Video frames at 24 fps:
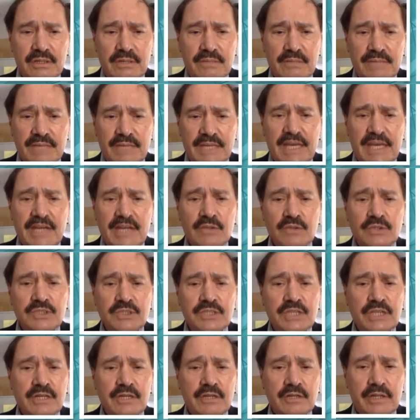
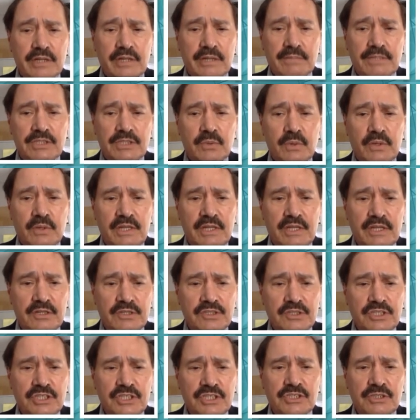mechanosignaling between the
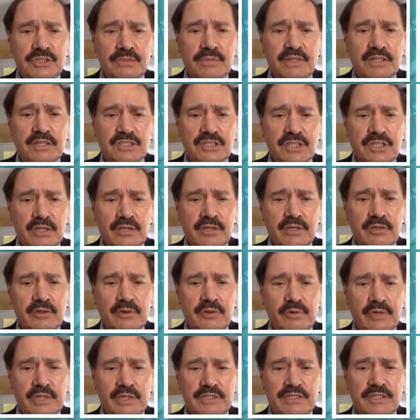interstitium and the
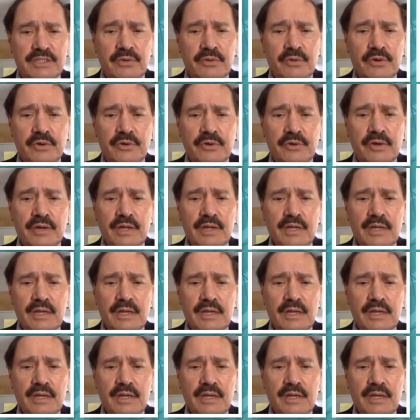cellular interior